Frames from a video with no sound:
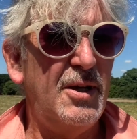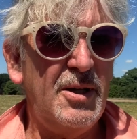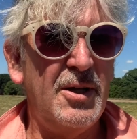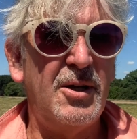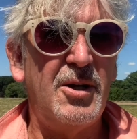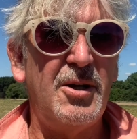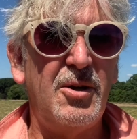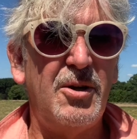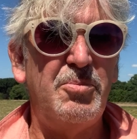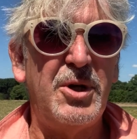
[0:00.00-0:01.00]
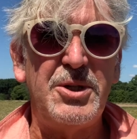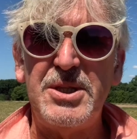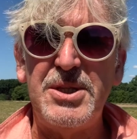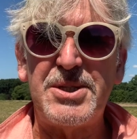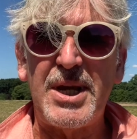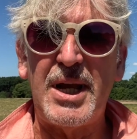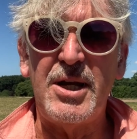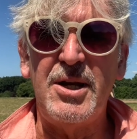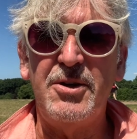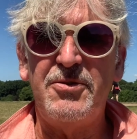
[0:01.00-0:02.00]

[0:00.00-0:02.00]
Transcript: but didn't sell enough.